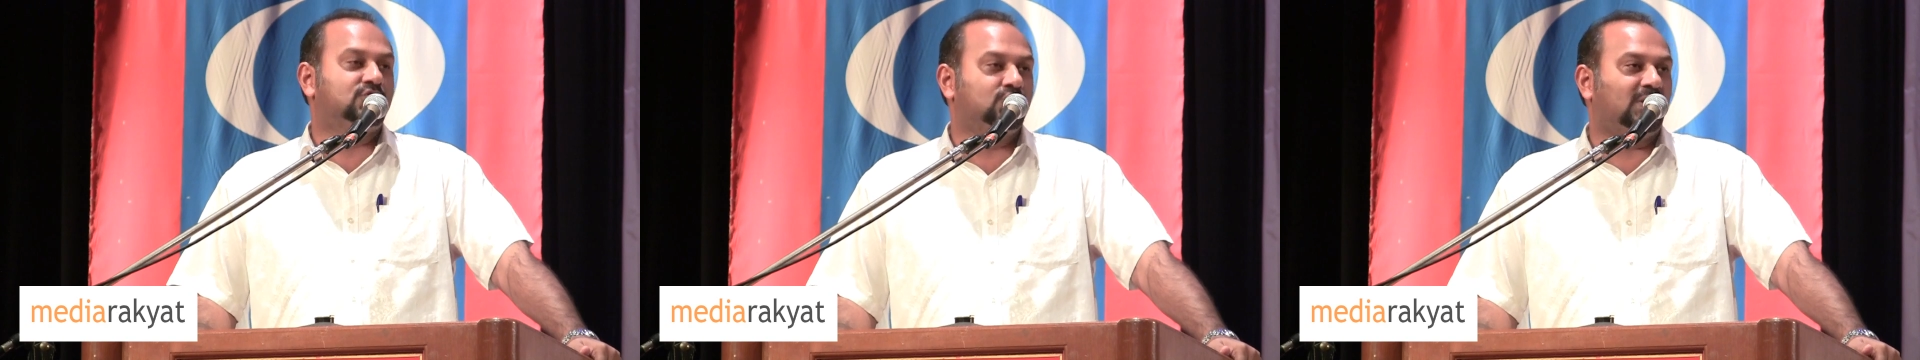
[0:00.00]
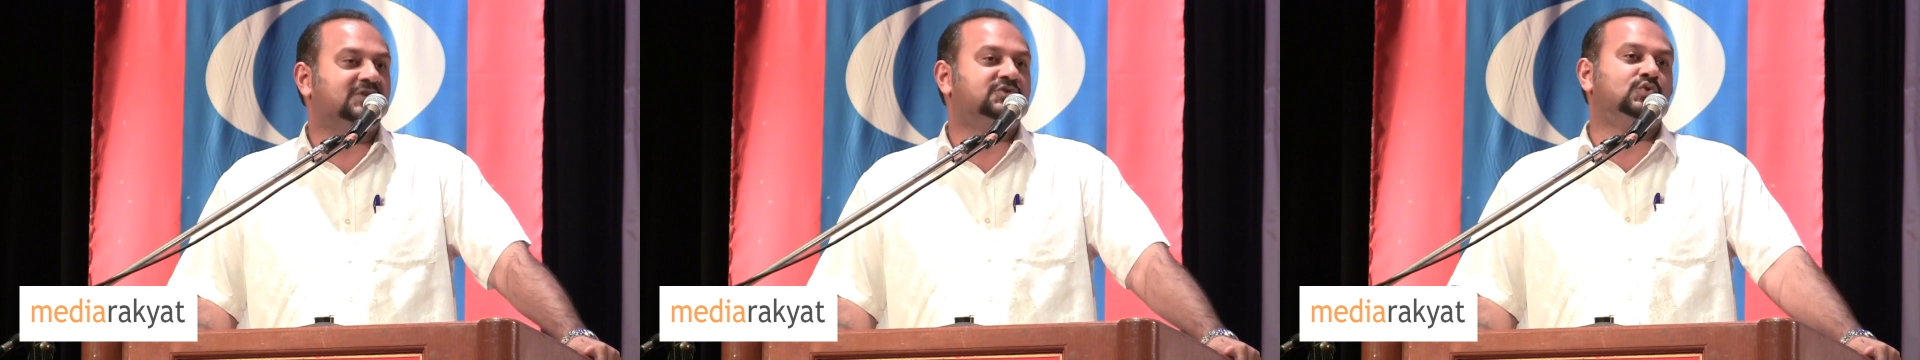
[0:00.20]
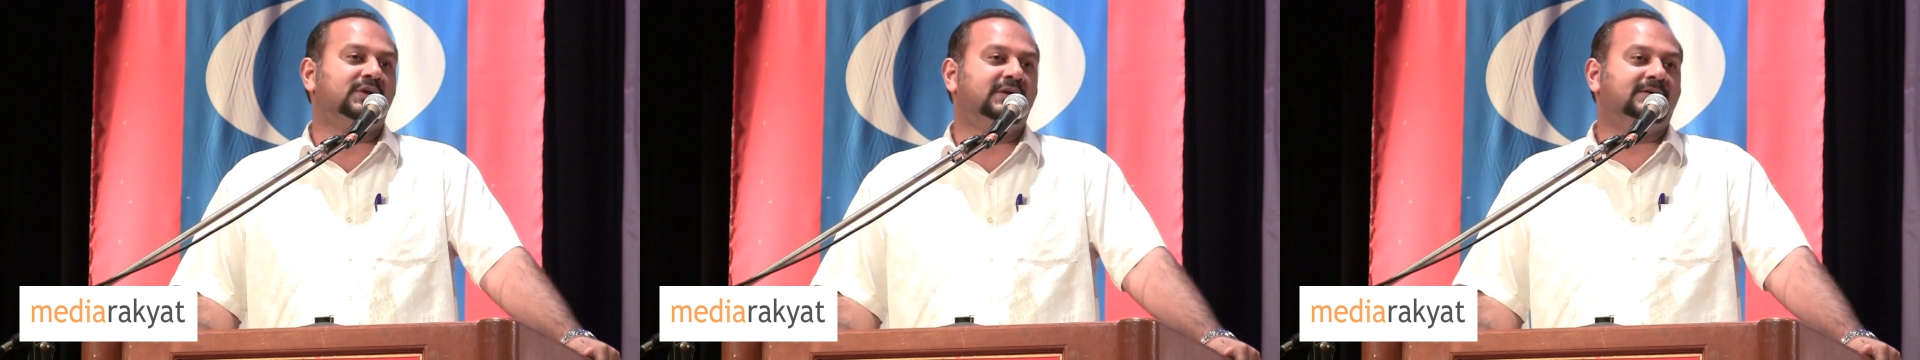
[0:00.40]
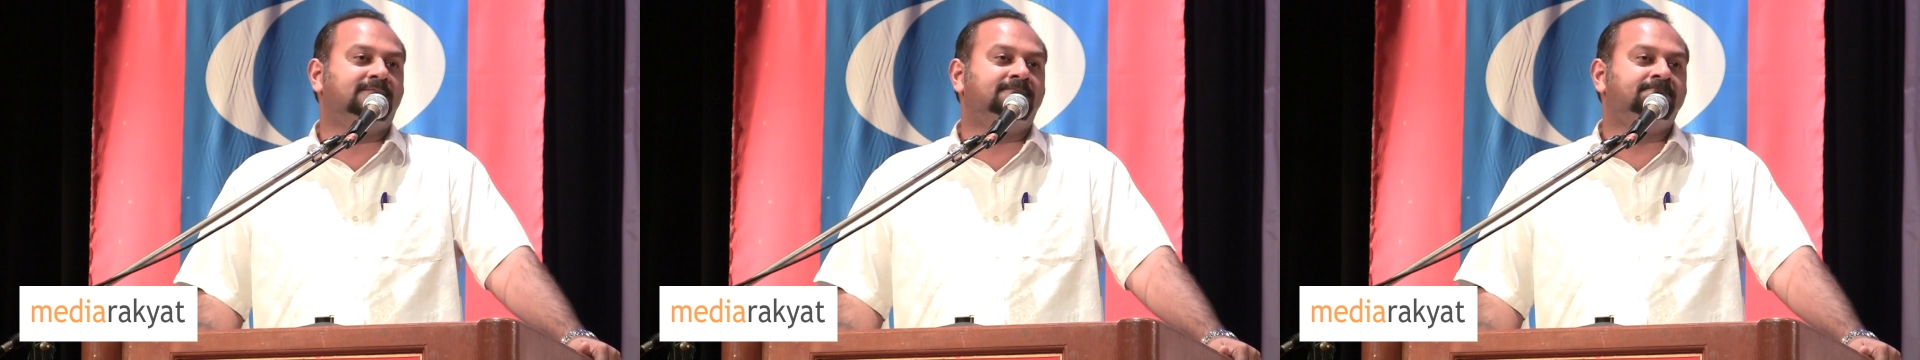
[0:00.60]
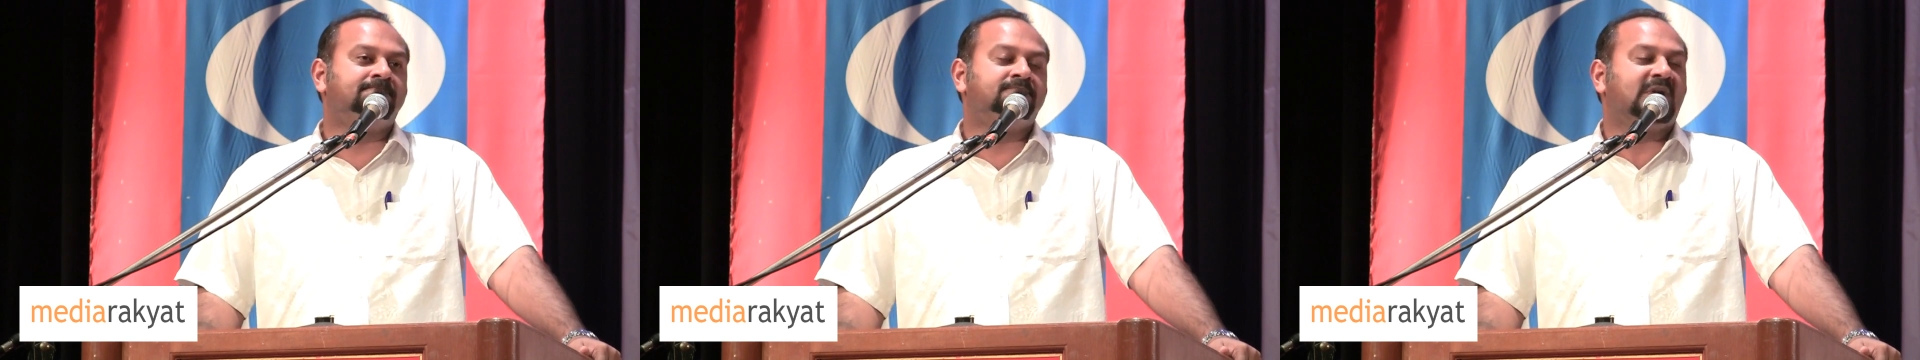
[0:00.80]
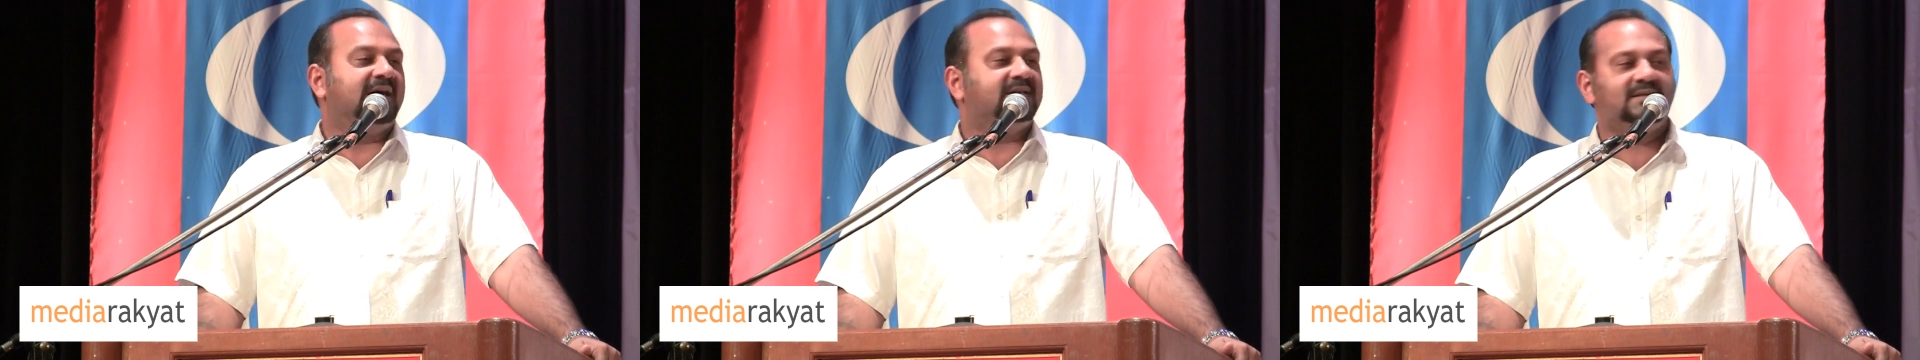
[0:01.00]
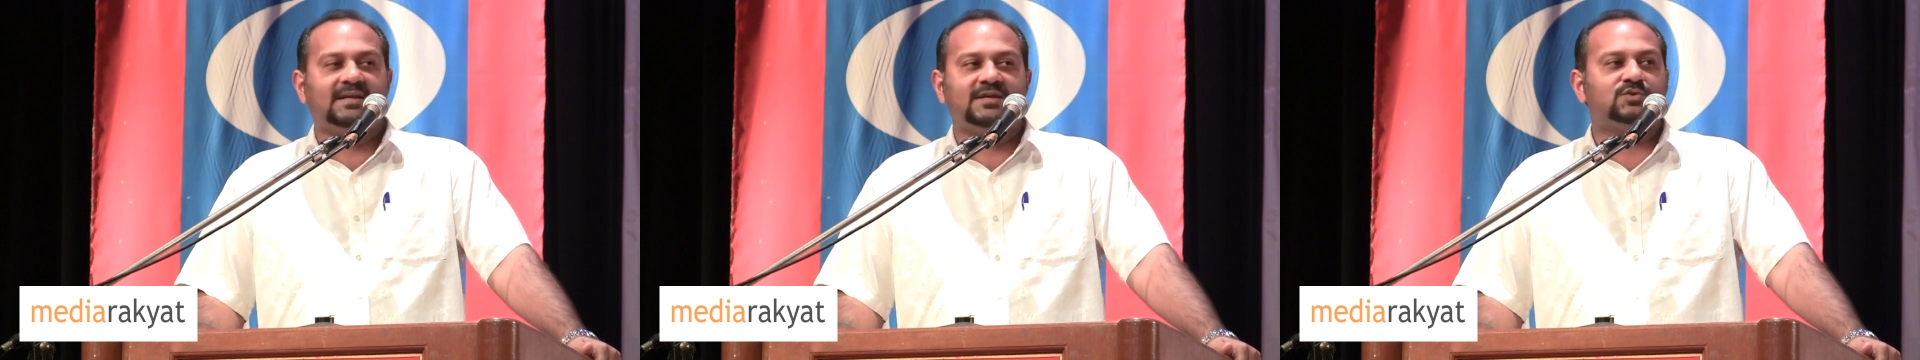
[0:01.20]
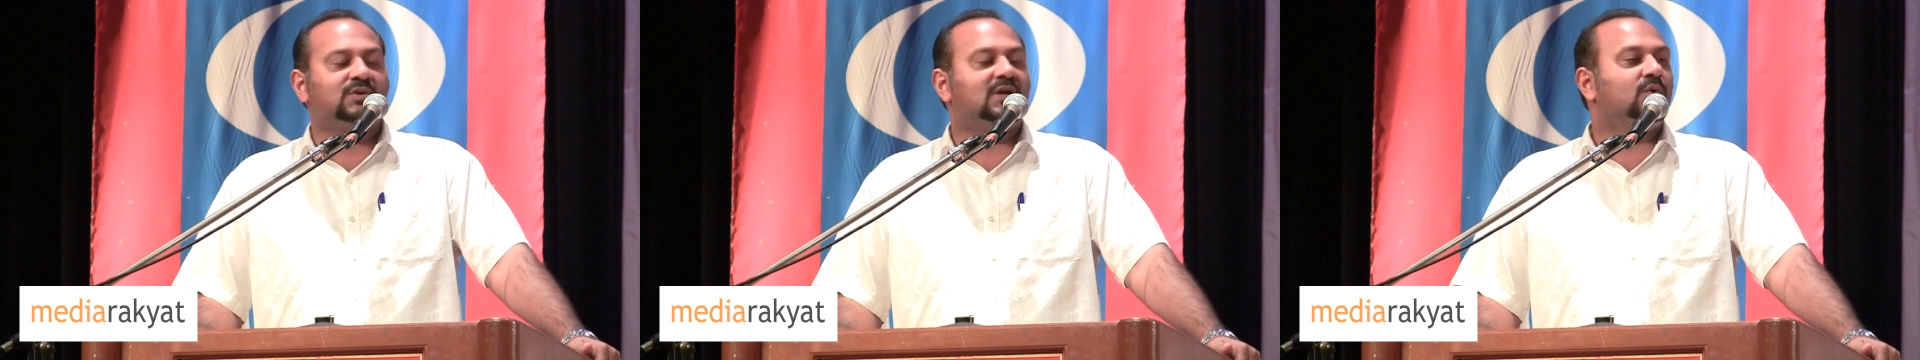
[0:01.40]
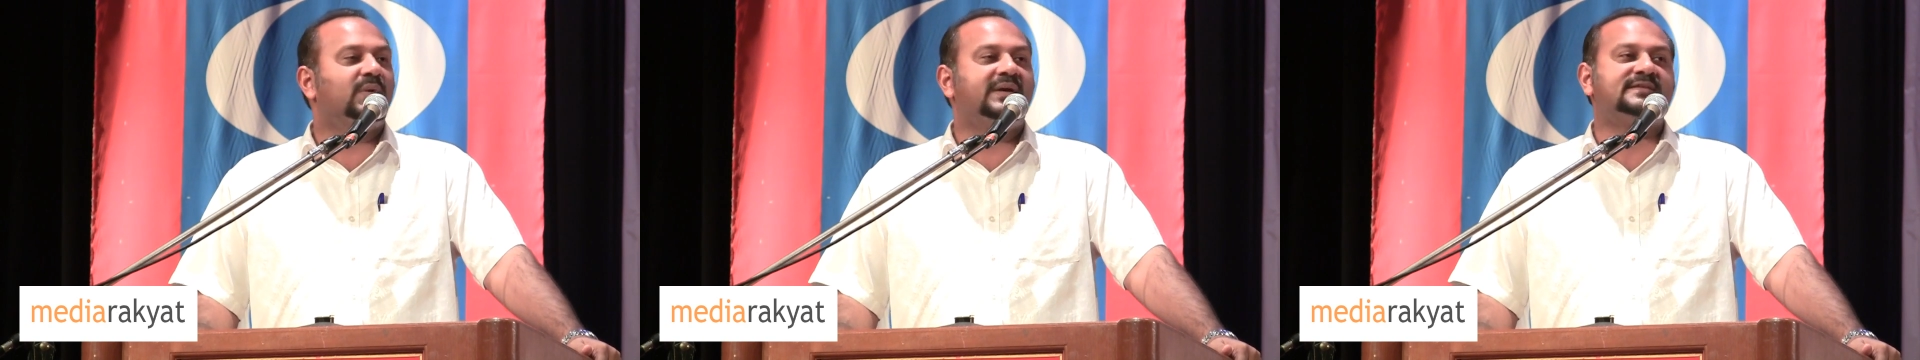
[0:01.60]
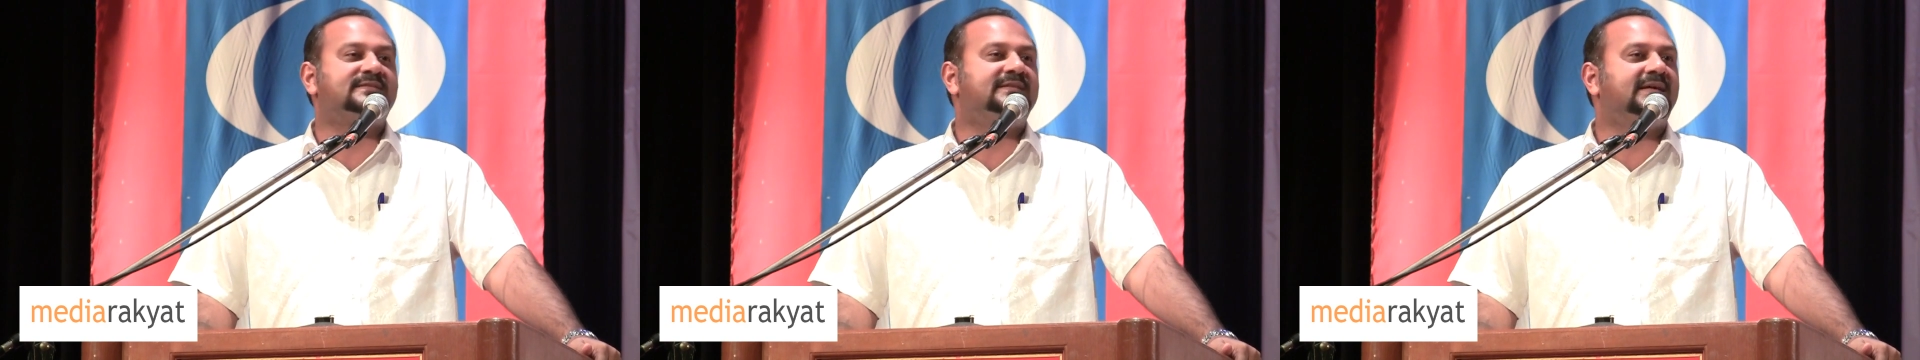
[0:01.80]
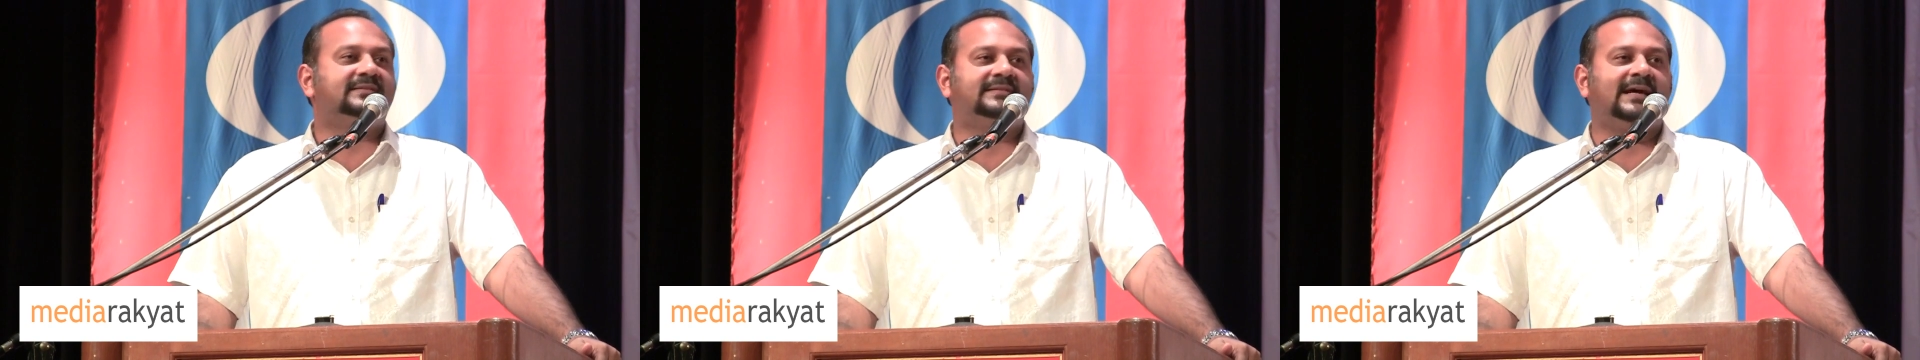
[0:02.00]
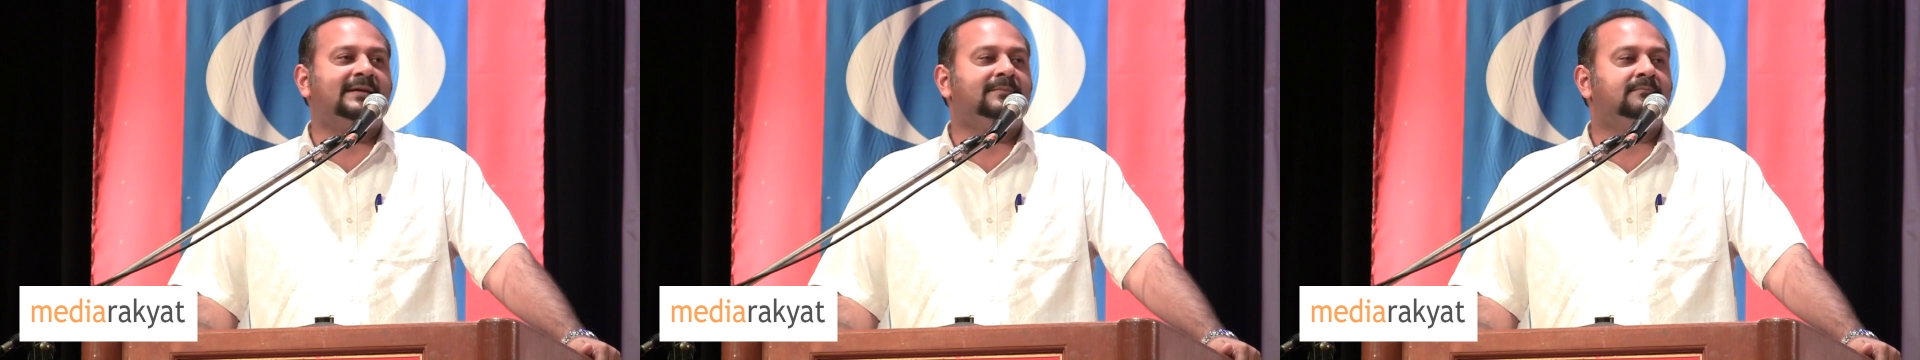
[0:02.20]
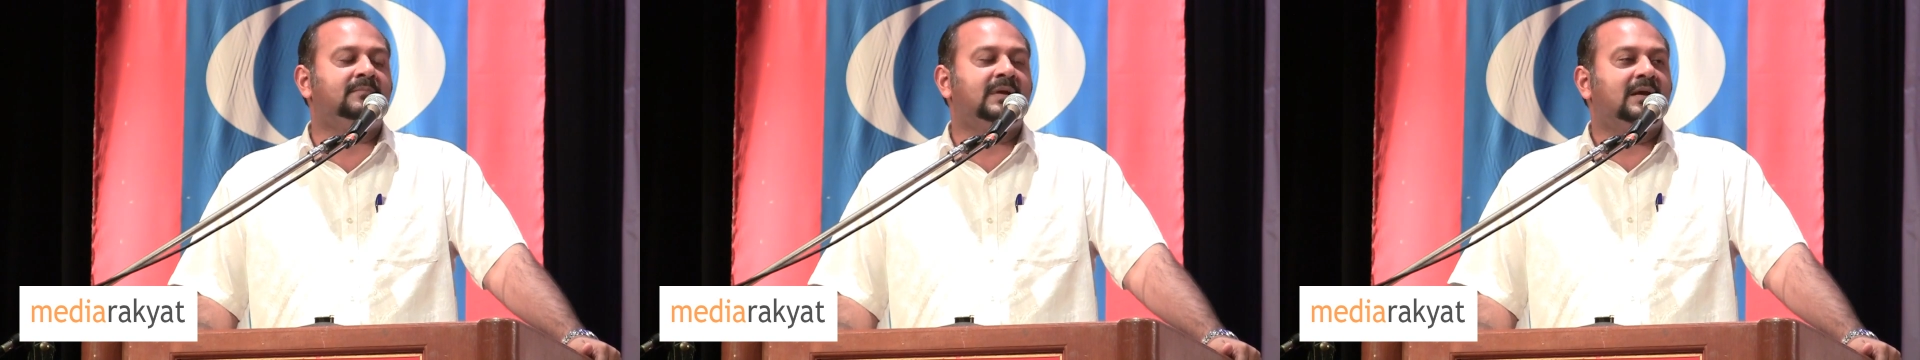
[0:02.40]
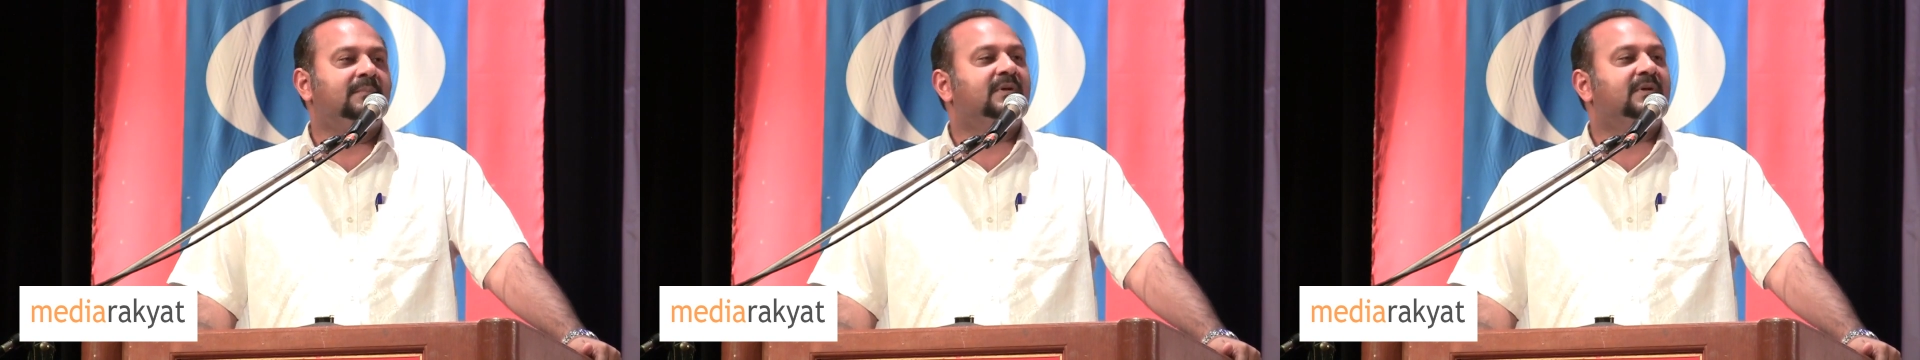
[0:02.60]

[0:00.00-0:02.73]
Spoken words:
Chua Junior. I think they shouldn't waste their time,